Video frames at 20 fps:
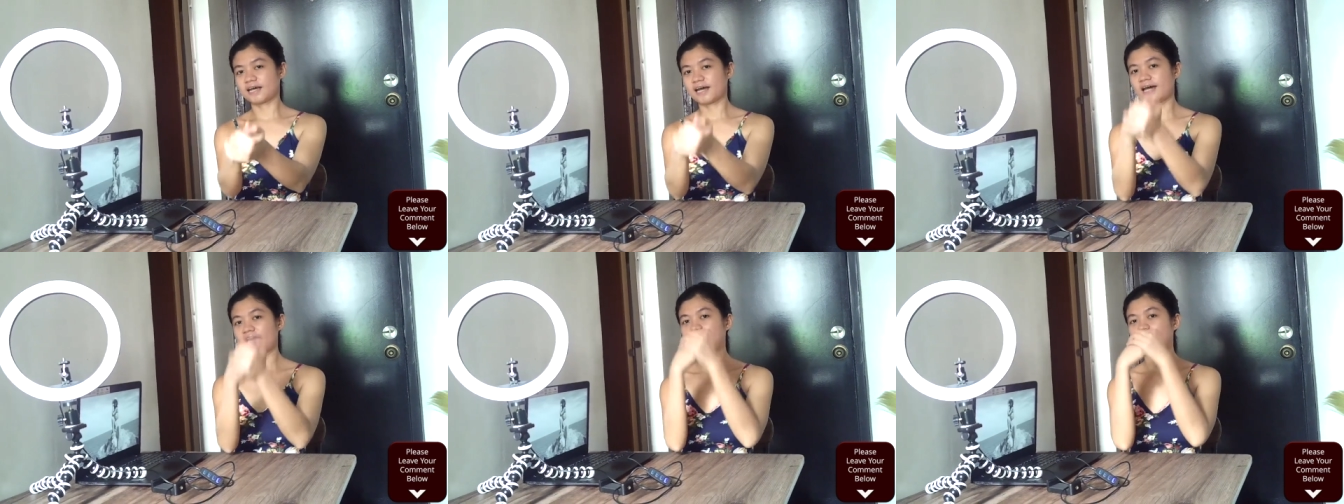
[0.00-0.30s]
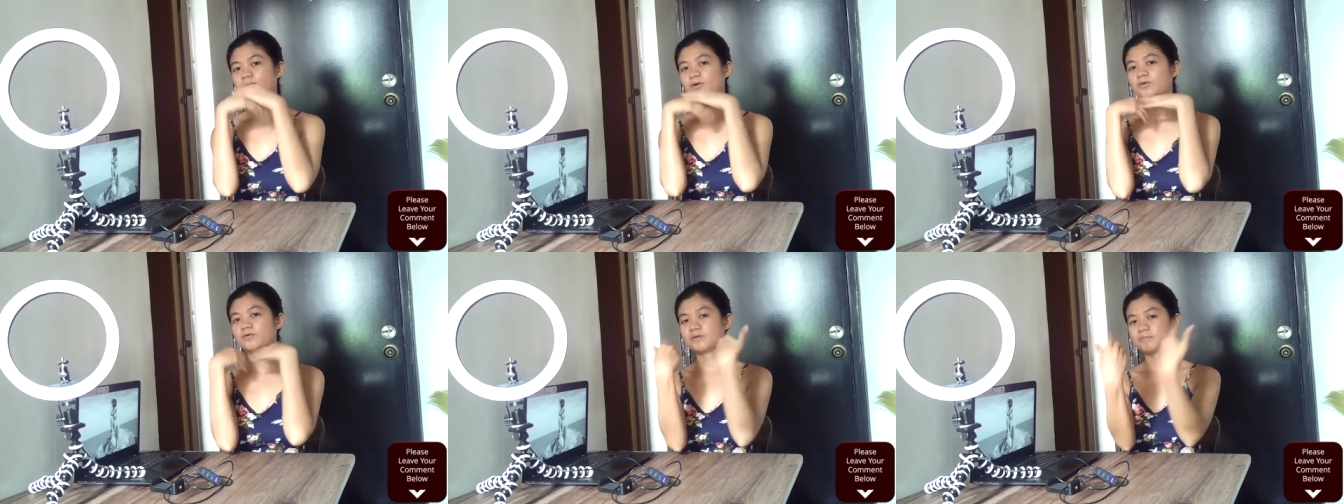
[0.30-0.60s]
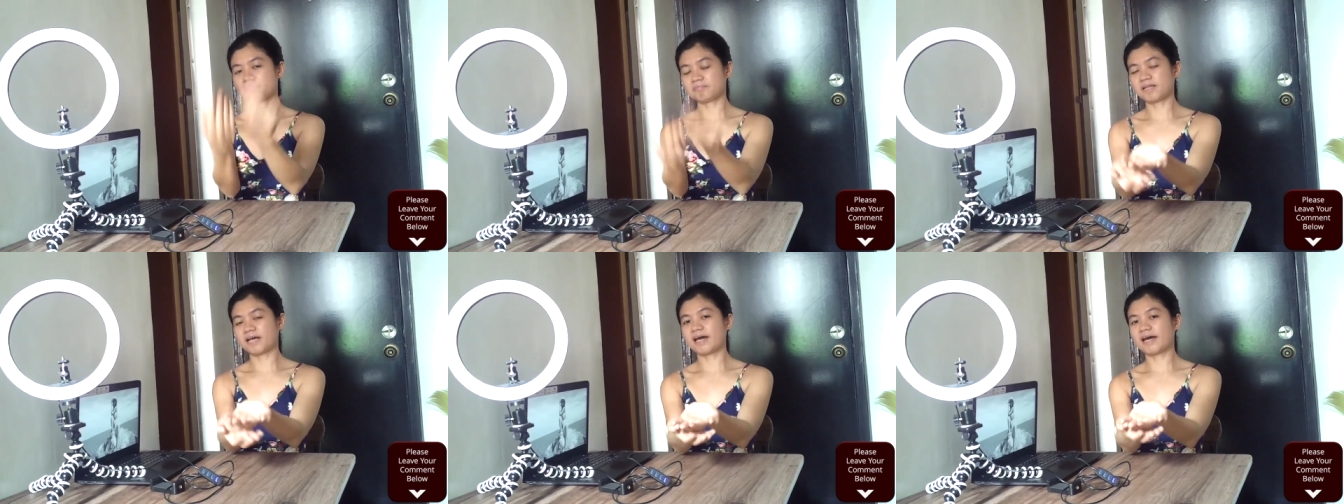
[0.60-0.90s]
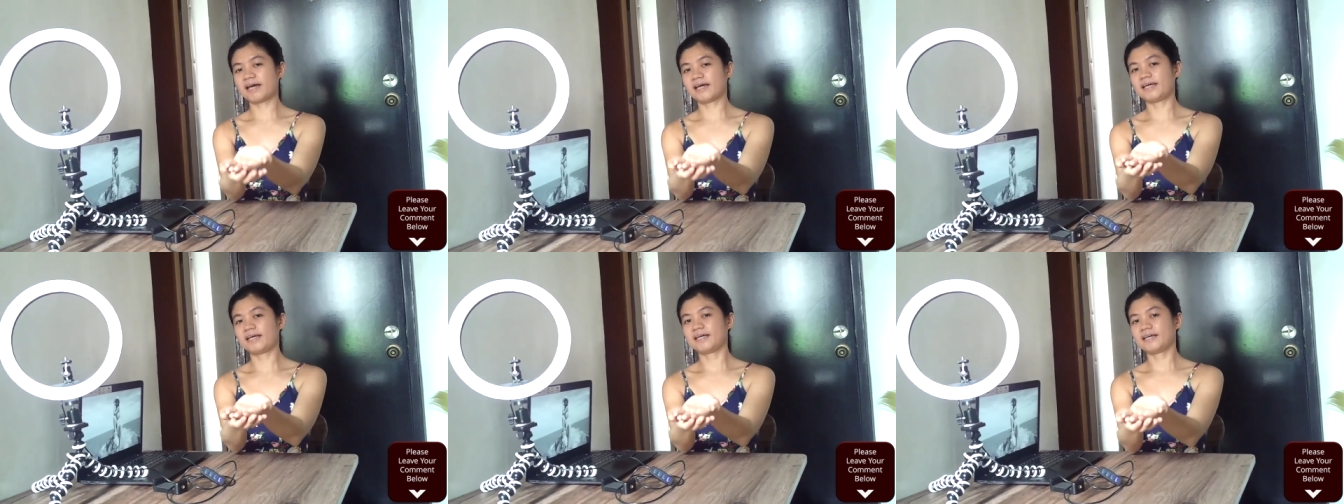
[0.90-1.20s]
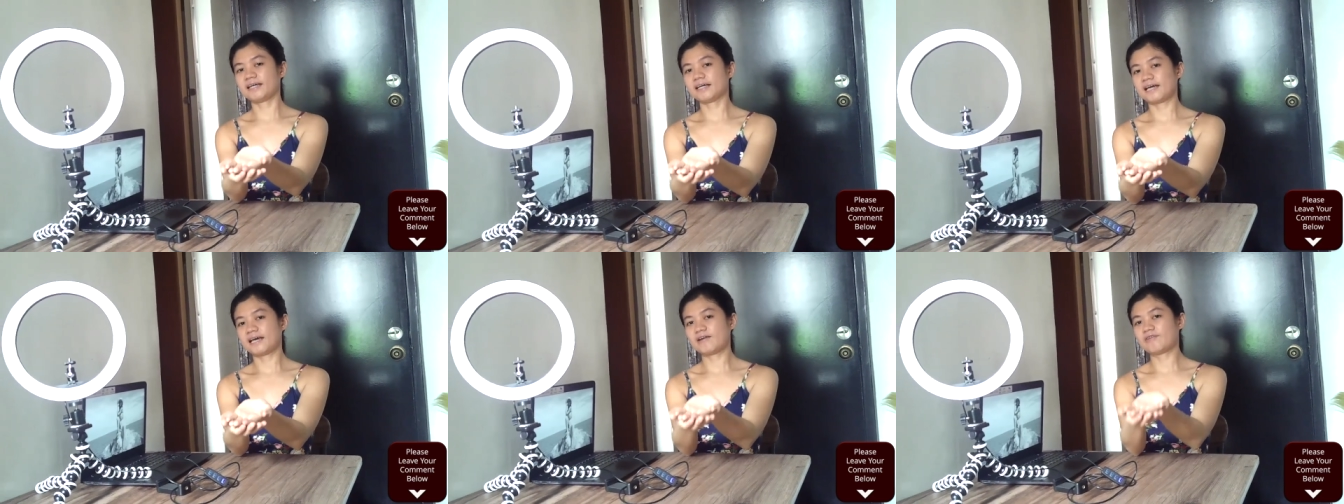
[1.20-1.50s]
and I will reply
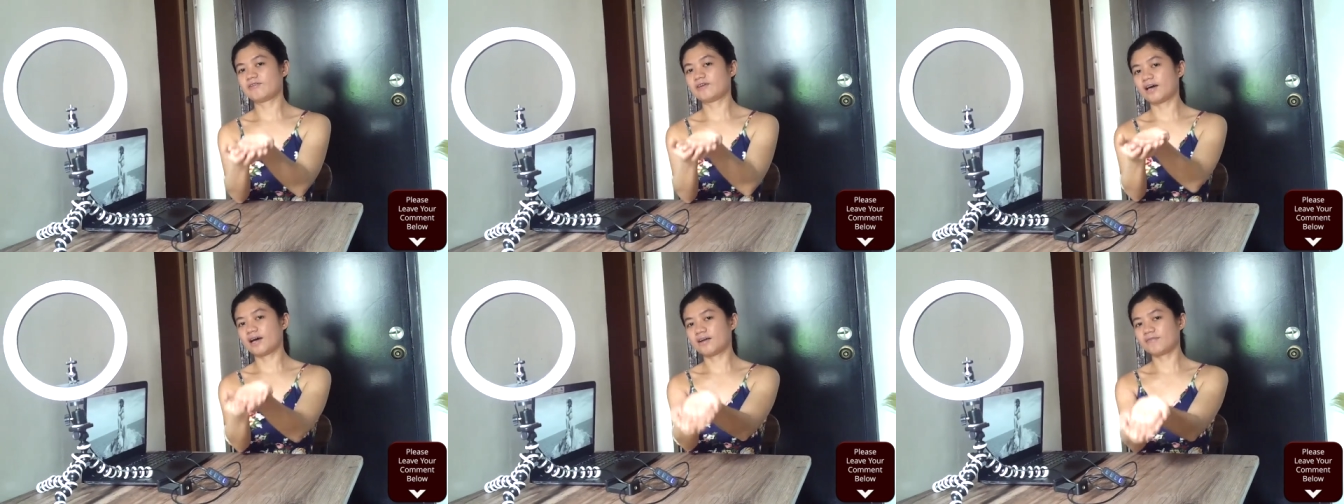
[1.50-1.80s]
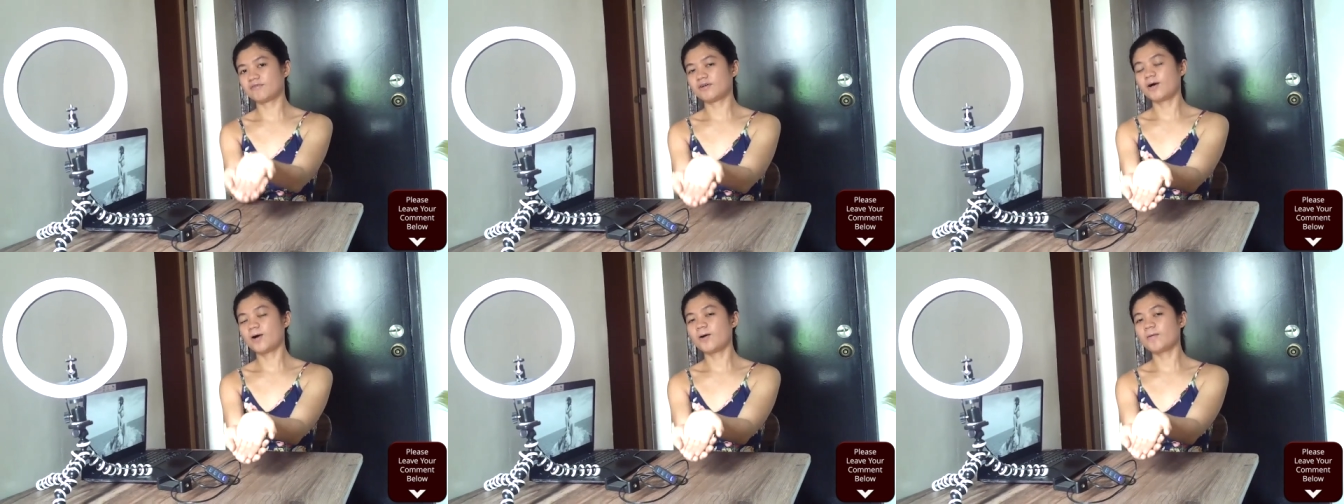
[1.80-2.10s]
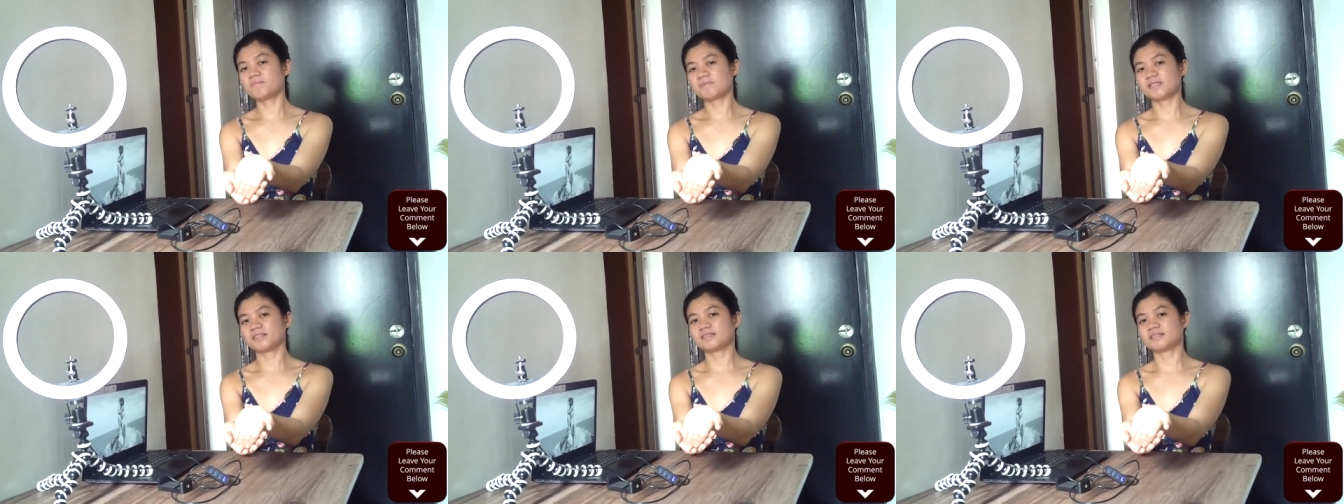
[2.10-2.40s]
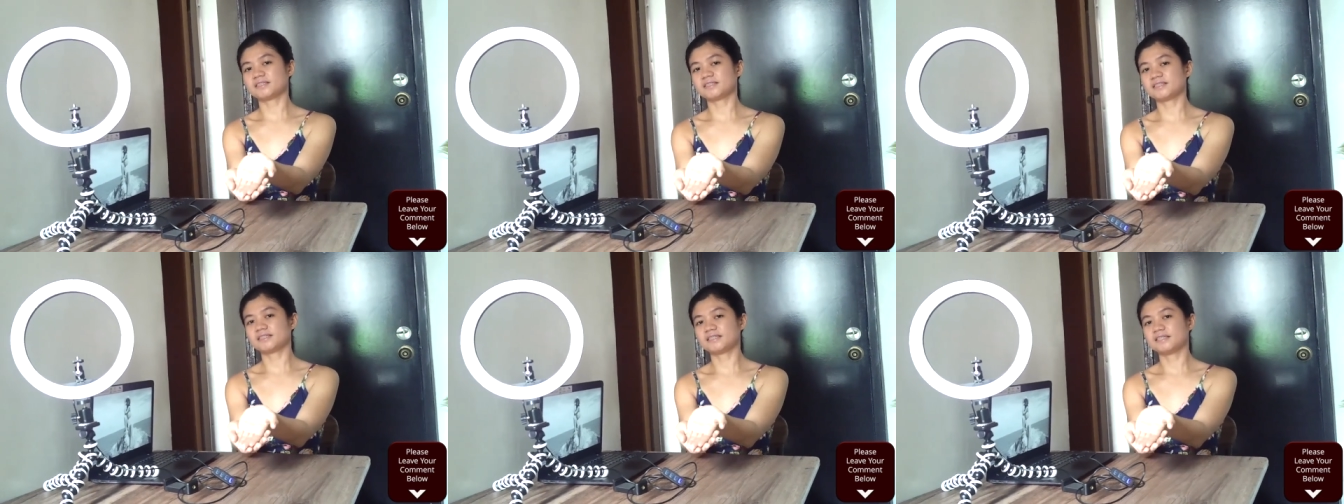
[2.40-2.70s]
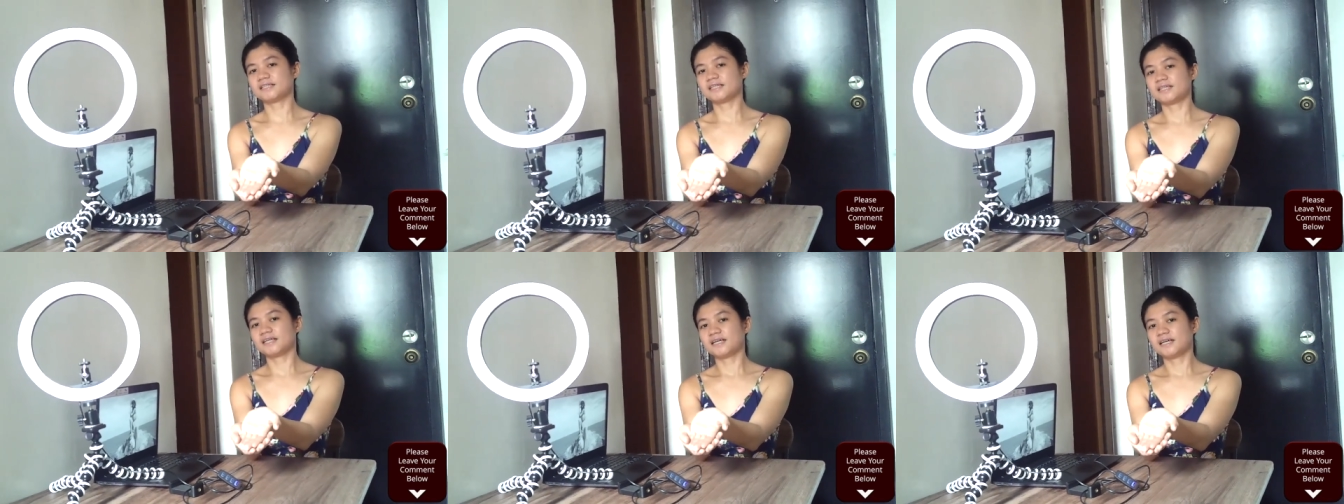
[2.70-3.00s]
if you have comments.
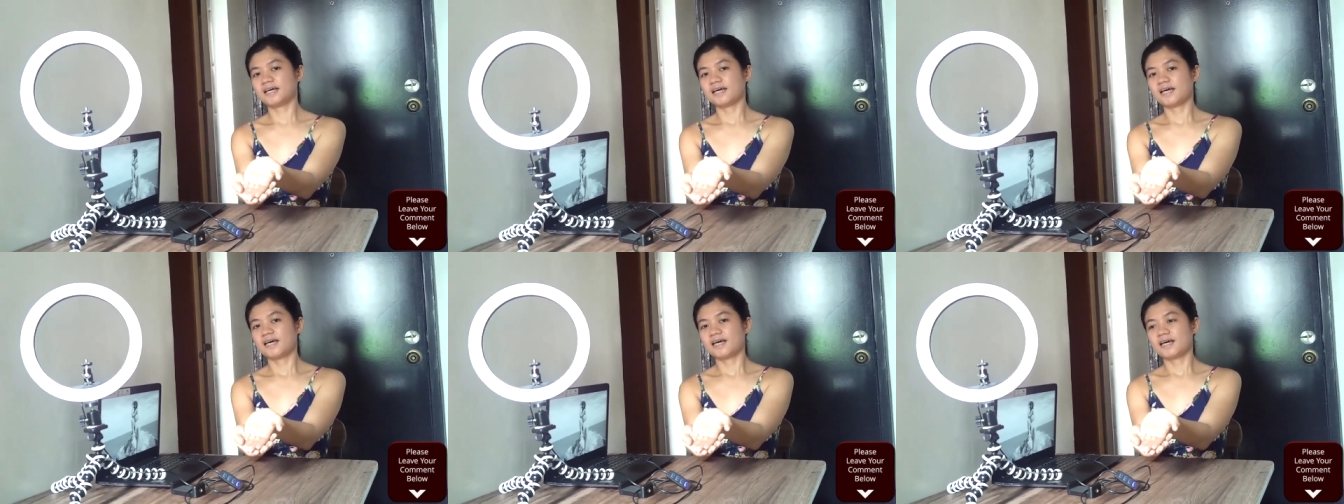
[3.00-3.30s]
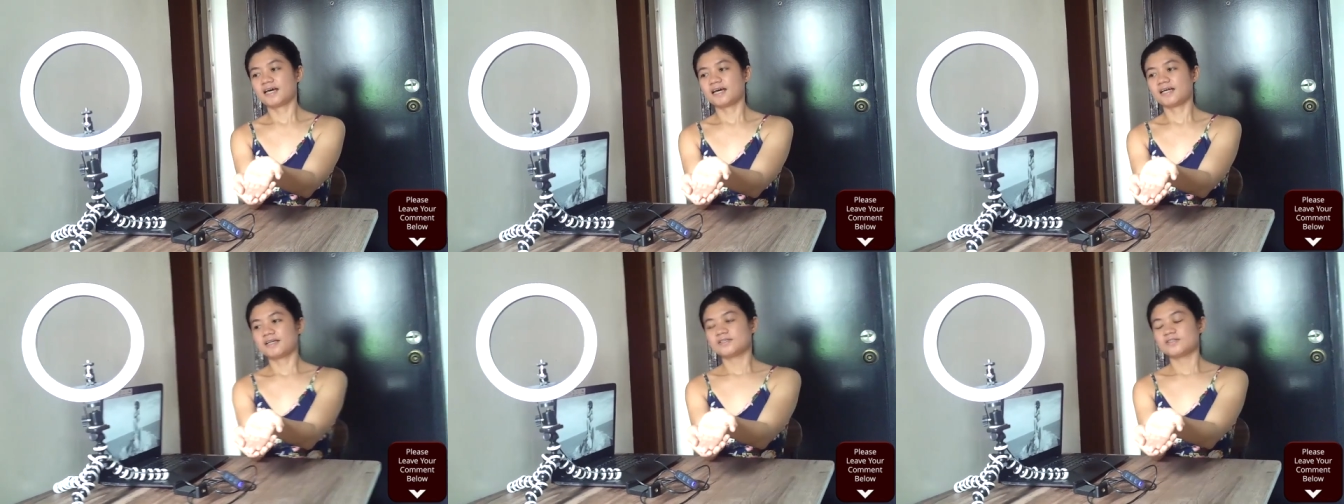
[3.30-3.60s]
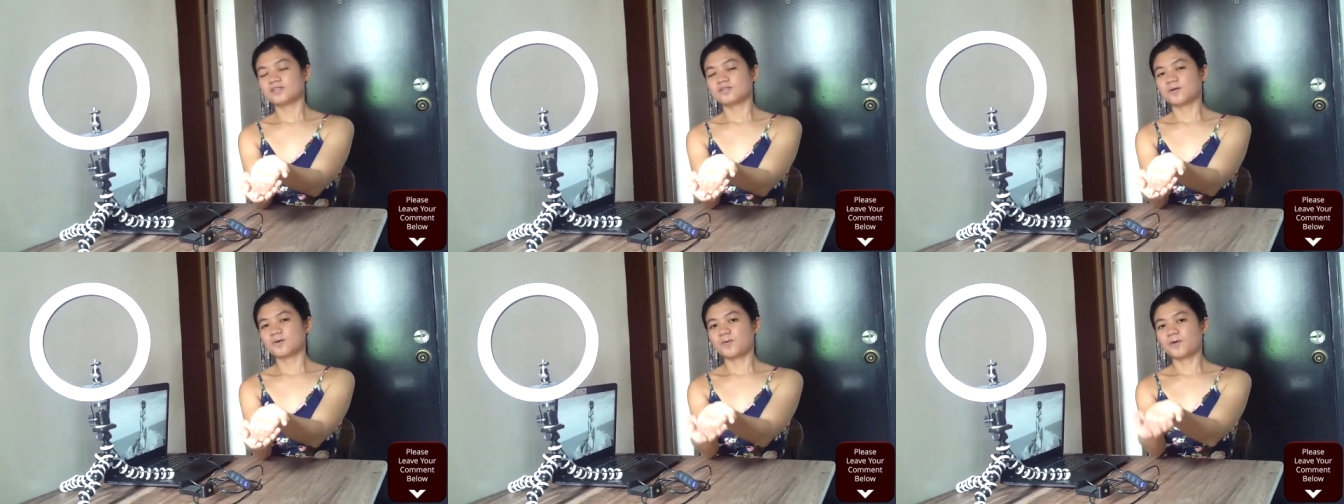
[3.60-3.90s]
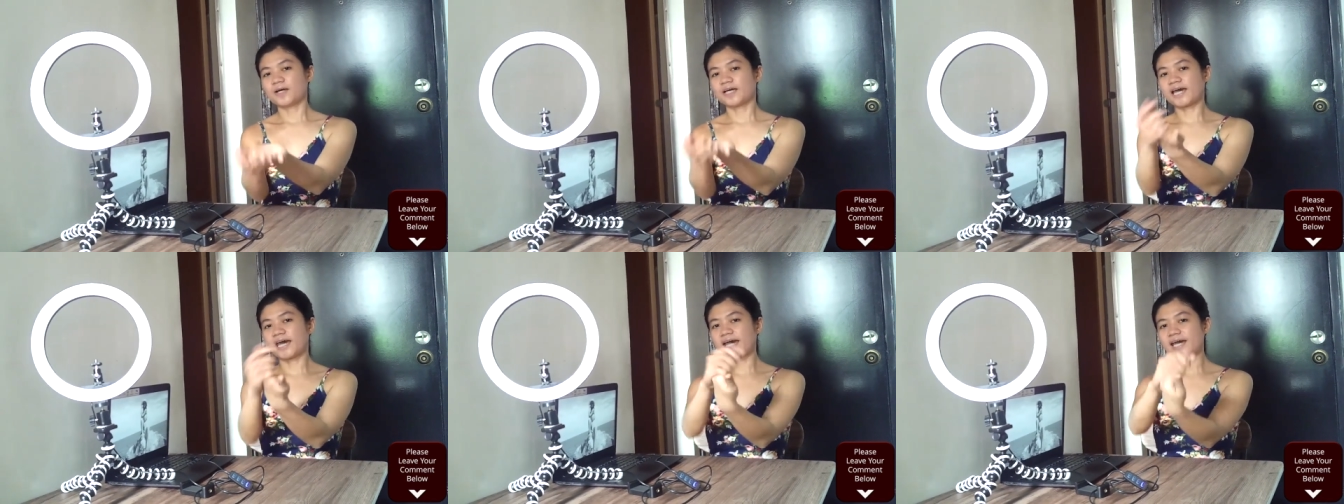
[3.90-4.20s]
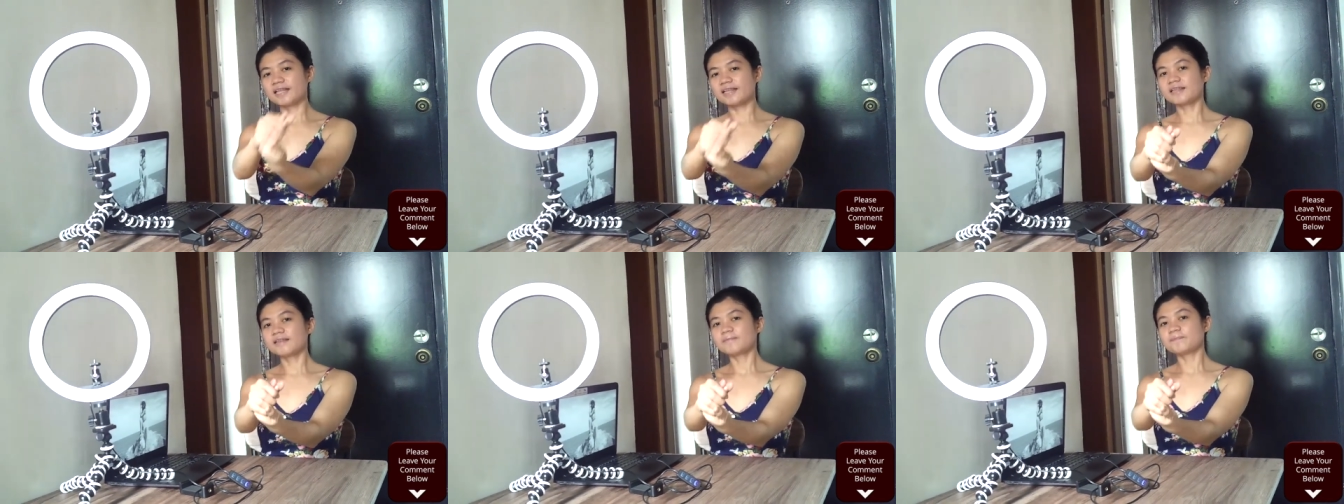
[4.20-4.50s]
So
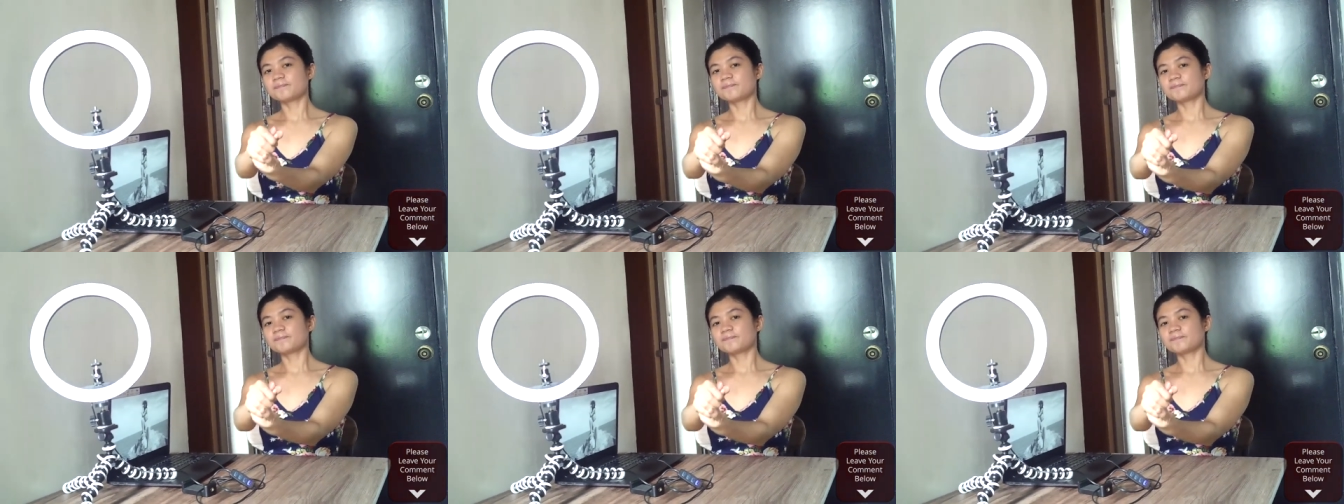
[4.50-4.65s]
again,